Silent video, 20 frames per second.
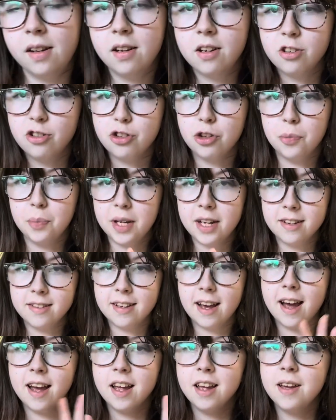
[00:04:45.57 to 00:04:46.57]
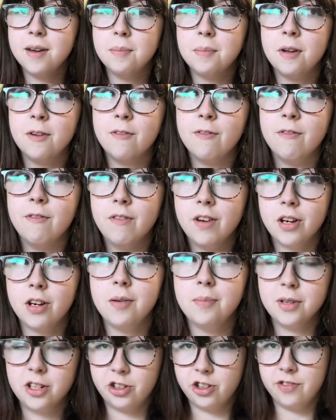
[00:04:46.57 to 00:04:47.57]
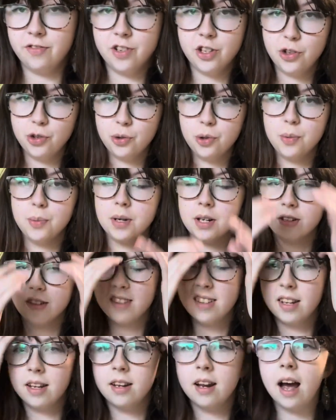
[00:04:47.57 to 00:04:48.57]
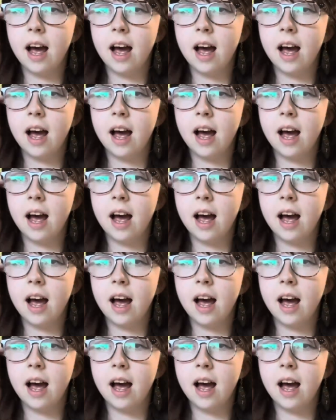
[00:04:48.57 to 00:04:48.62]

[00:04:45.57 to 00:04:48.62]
So because I am very much a visual person,